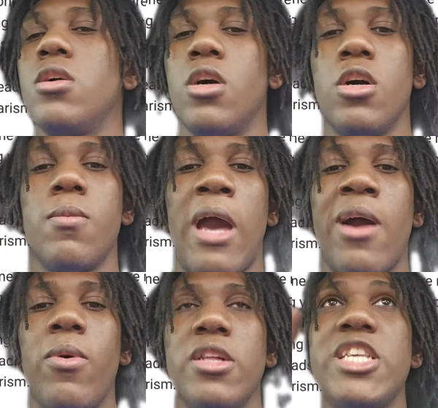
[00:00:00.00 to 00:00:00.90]

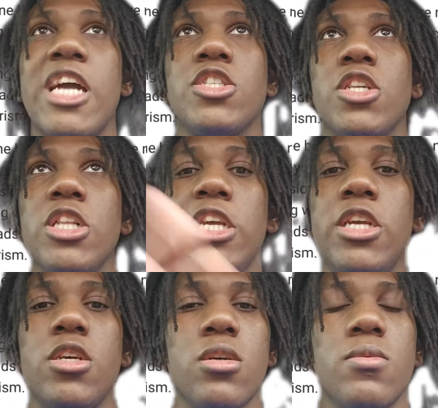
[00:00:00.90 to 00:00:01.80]
I will attach a
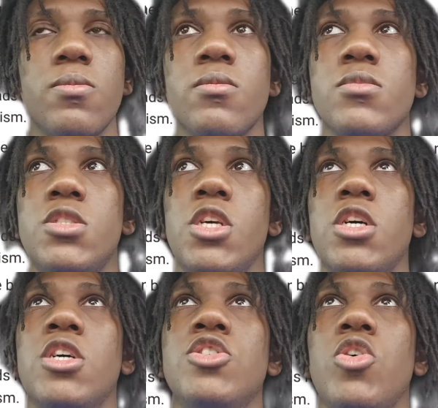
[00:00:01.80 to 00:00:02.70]
link
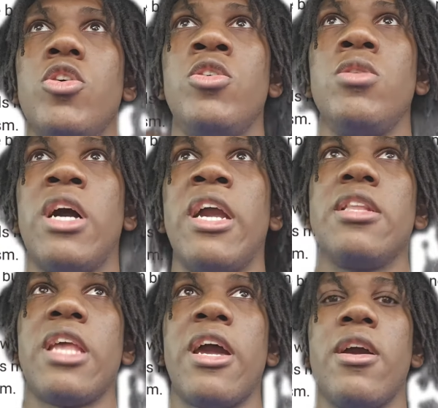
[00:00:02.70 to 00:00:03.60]
to show you,
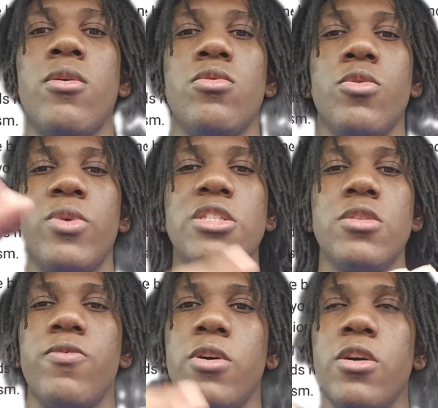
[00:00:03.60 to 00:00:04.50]
like, that the
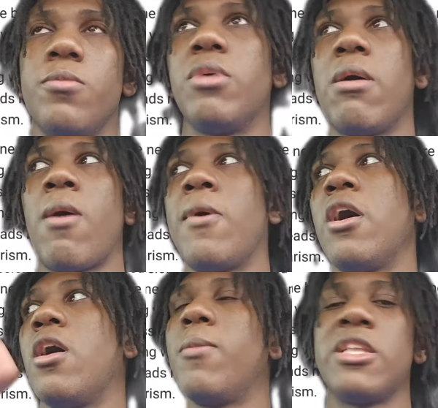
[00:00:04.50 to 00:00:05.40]
reason for blah, blah,
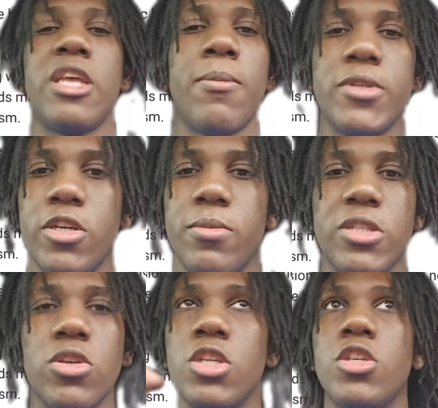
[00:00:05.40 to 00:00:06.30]
blah about the
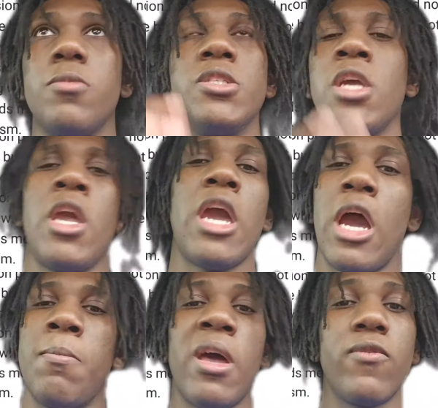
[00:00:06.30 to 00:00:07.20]
epidermis or the dermis.
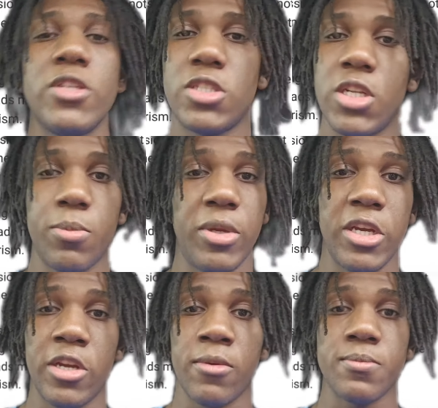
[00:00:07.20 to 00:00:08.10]
I'm not going to sit up
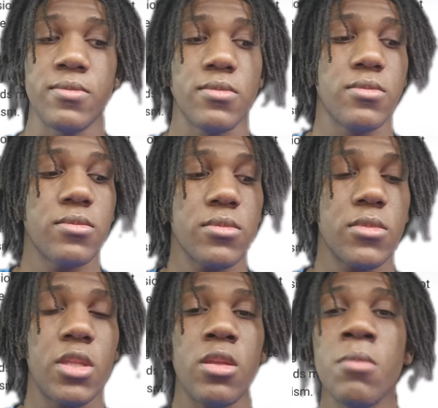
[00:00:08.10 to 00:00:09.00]
here,
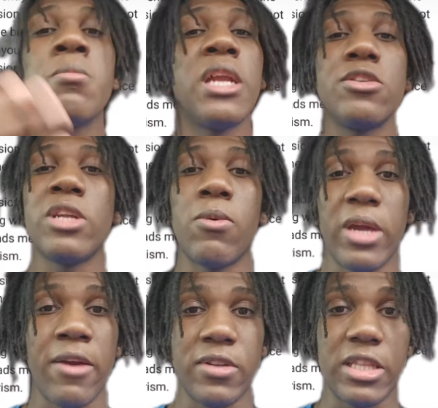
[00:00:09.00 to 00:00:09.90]
but I do that
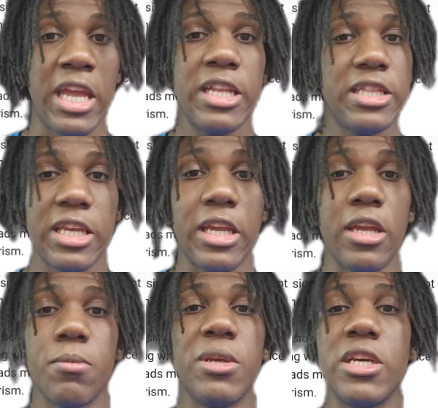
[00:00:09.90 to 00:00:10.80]
with
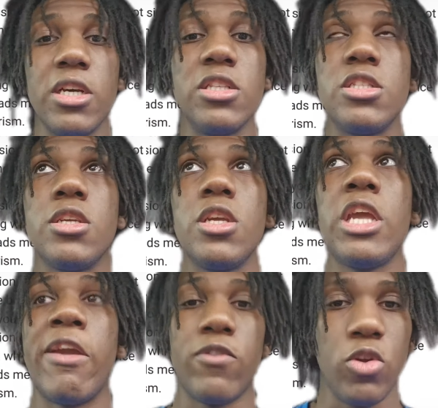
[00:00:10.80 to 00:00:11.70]
anything, because if